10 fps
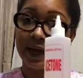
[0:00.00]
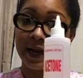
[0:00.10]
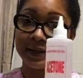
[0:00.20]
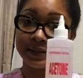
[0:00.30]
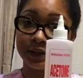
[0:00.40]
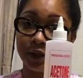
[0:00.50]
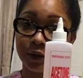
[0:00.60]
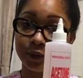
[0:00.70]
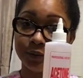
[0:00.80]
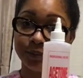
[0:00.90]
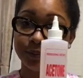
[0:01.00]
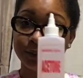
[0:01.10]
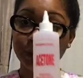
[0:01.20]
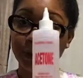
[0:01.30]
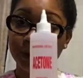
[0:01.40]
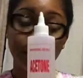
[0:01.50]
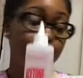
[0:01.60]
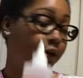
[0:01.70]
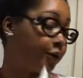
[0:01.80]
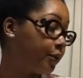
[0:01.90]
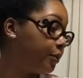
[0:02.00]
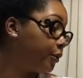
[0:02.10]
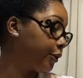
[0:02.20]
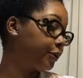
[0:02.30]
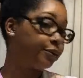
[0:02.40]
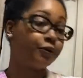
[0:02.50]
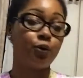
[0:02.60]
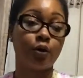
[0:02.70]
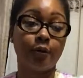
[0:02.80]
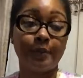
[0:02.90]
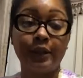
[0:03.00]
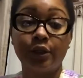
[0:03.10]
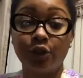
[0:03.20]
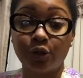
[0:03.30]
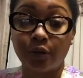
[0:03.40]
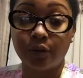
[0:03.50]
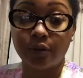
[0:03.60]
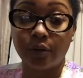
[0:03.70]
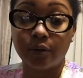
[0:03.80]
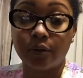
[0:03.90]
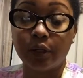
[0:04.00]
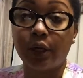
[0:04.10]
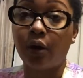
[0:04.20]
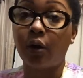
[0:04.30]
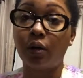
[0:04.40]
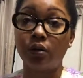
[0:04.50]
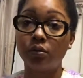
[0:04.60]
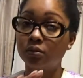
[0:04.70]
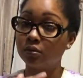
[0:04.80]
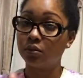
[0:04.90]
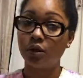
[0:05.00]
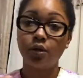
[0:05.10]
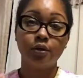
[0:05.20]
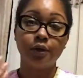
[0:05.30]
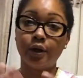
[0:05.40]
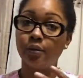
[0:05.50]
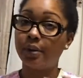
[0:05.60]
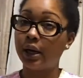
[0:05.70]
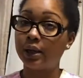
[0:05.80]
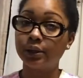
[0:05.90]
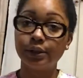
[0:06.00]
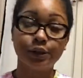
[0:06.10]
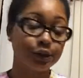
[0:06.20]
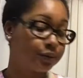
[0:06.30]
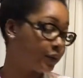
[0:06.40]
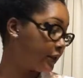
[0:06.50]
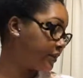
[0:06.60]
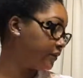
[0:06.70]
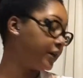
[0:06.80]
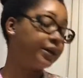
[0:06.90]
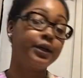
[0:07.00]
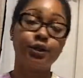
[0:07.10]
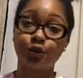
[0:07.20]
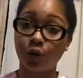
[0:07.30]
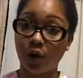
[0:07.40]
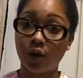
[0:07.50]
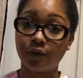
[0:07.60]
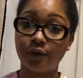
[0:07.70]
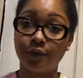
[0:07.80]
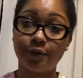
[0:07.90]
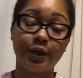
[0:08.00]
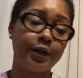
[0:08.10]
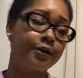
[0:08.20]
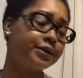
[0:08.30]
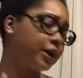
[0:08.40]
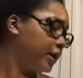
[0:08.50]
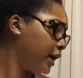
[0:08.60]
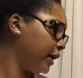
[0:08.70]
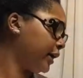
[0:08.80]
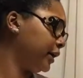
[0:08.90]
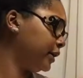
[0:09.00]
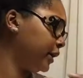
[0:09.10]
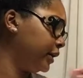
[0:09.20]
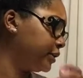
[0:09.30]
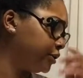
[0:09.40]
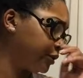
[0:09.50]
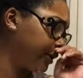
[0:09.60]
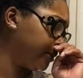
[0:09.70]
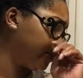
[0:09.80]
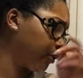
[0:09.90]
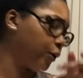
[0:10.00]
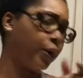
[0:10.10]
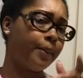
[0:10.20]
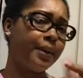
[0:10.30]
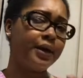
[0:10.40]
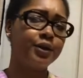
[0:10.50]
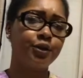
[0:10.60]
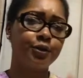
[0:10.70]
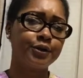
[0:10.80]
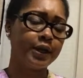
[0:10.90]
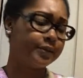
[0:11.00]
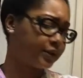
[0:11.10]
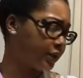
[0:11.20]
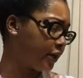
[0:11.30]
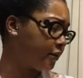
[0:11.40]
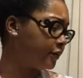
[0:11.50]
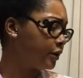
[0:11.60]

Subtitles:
Acetone, very important for making sure, you get all nail polish, things of that nature off of your nails. I kind of concentrated more on pedicure type stuff.